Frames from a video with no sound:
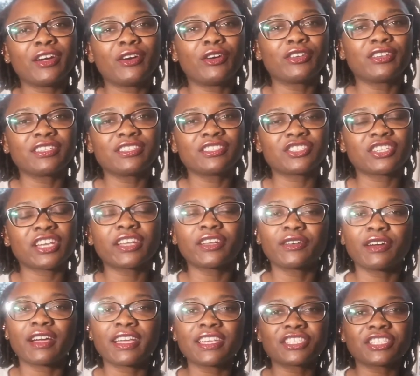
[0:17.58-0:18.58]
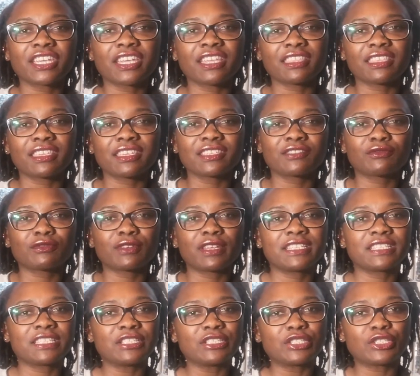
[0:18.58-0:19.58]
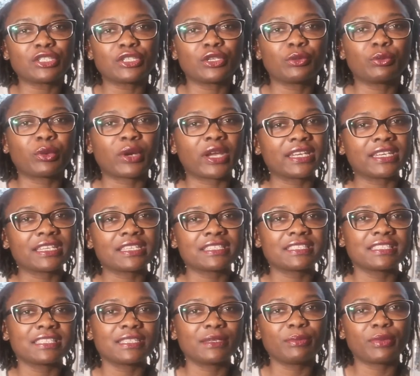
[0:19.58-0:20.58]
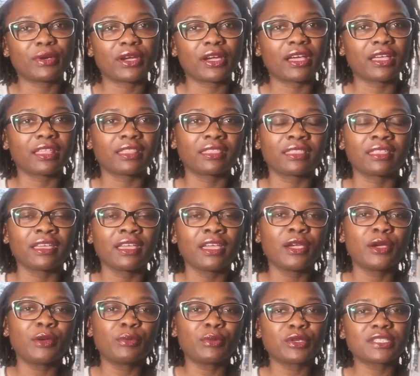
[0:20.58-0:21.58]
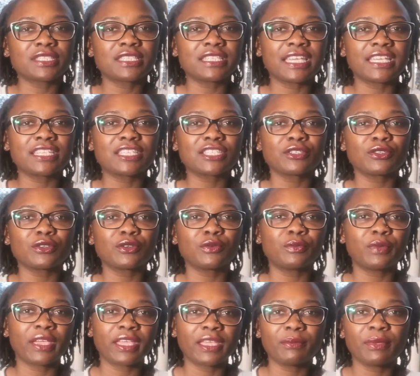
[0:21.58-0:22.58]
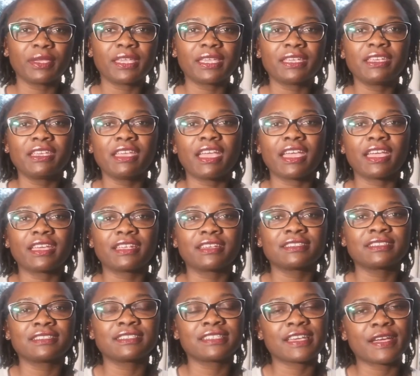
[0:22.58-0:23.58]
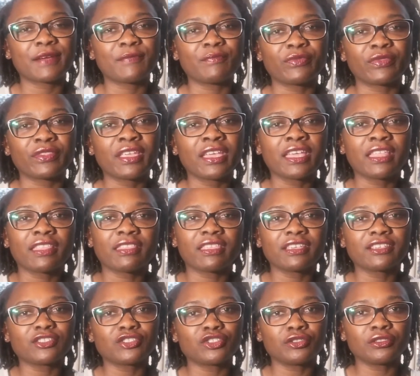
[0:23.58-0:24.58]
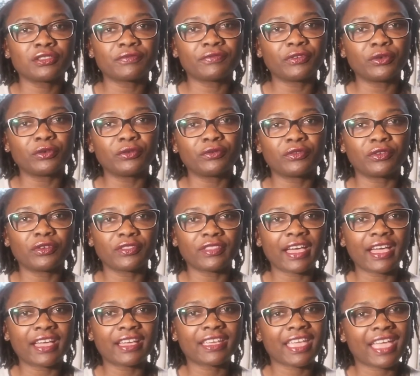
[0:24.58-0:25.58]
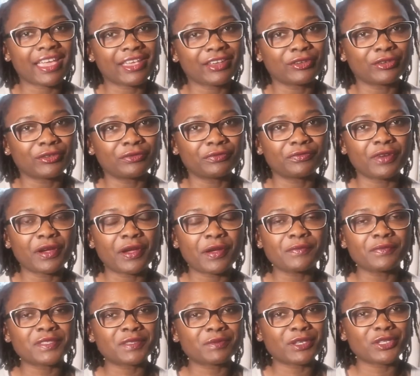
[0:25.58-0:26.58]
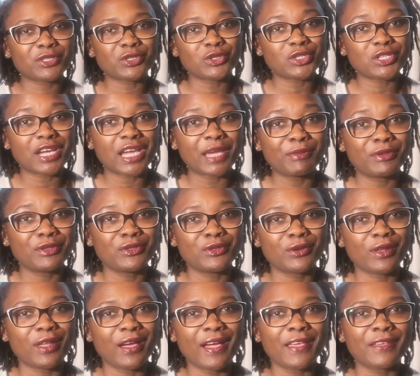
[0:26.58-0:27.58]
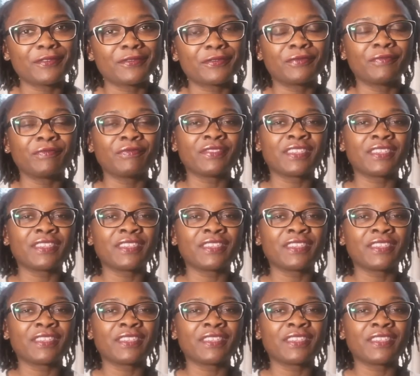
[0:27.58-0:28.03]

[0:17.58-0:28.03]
On this channel I share things relating to pregnancy, birth, postnatal, baby, and things useful for that kind of special time in your life.